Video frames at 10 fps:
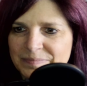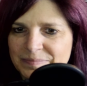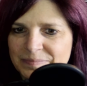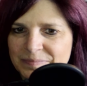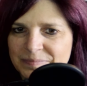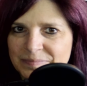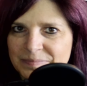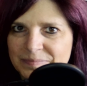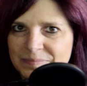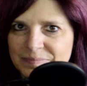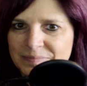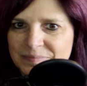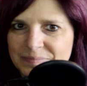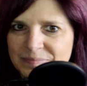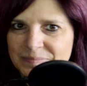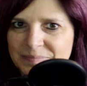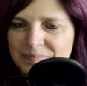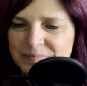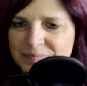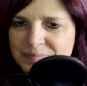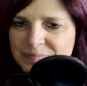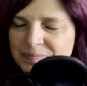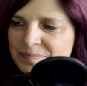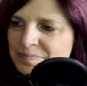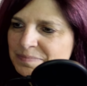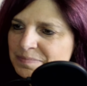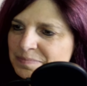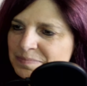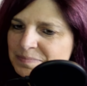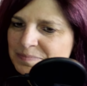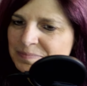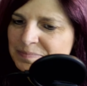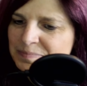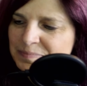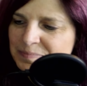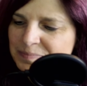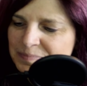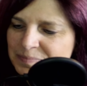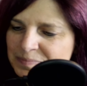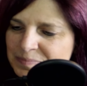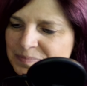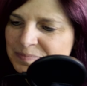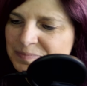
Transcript: (silent)